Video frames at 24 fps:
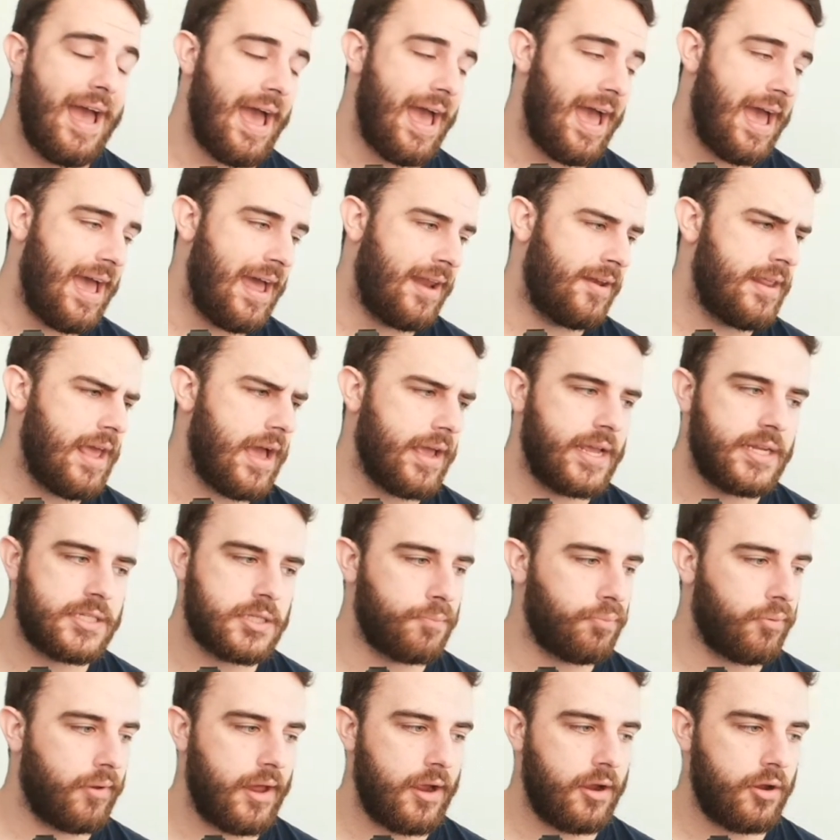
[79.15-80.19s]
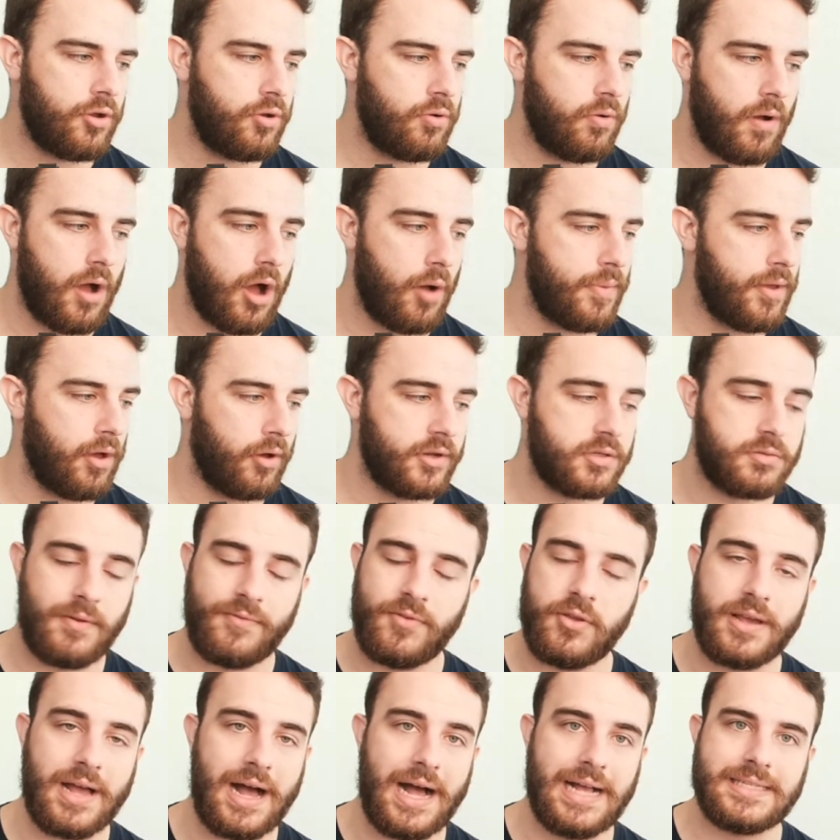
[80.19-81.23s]
And yeah, he's a player who, I'll be honest
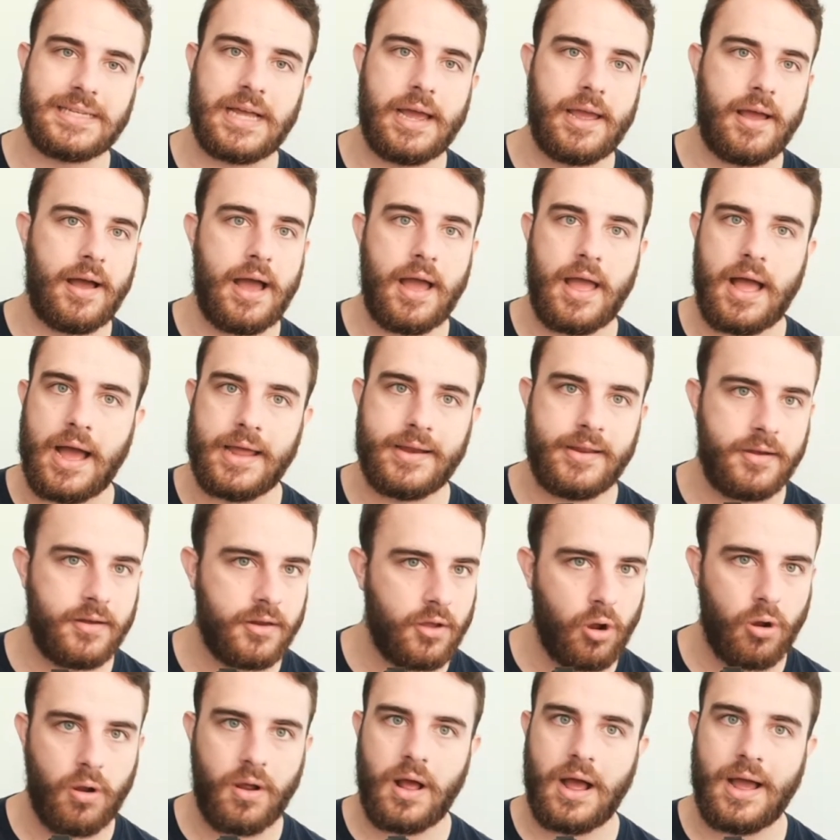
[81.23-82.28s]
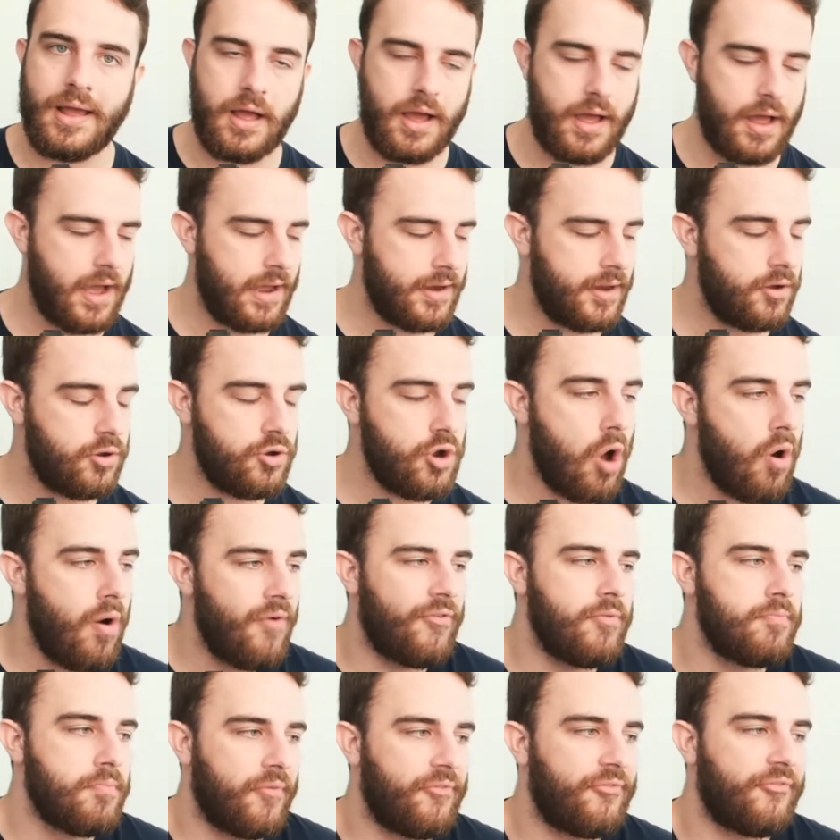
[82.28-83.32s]
with you guys, I didn't know
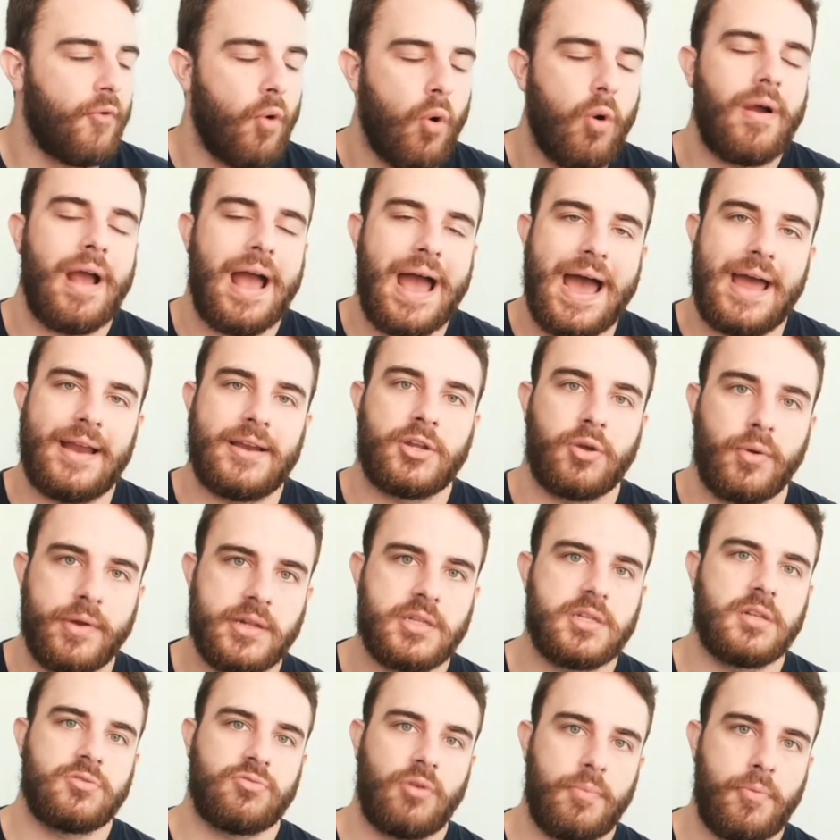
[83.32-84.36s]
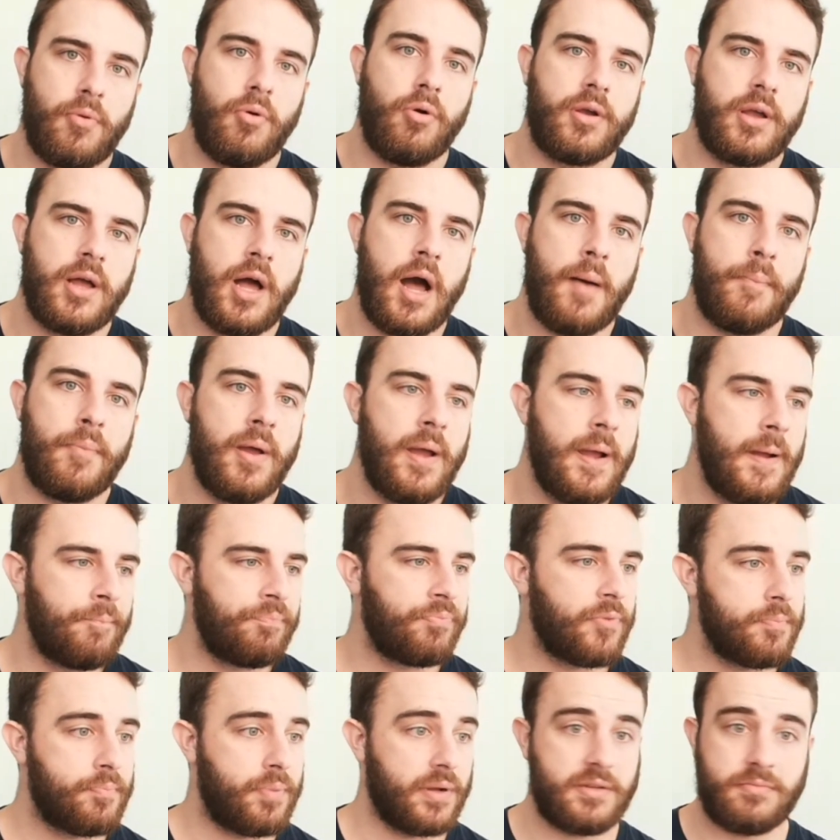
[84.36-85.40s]
of him beforehand going into this Rugby World Cup.
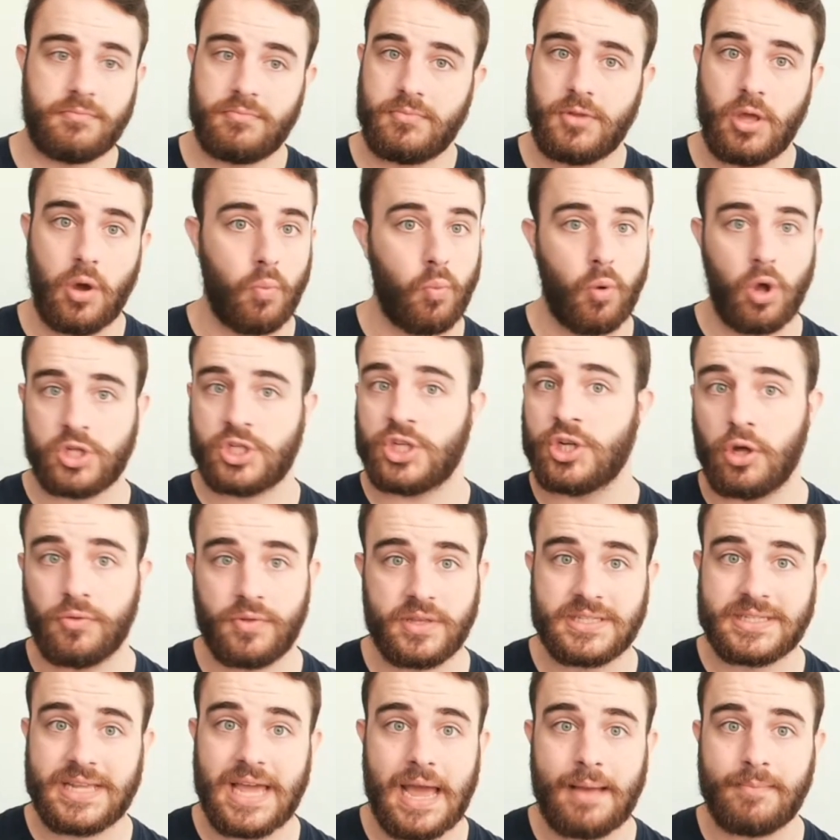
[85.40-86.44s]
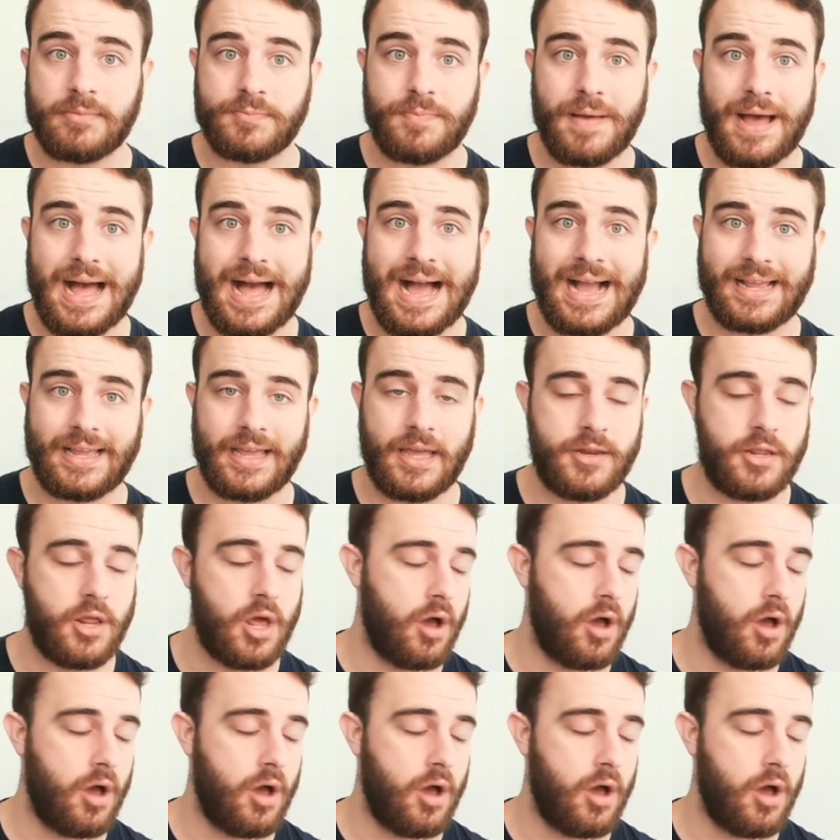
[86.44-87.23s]
But watching all these games back, and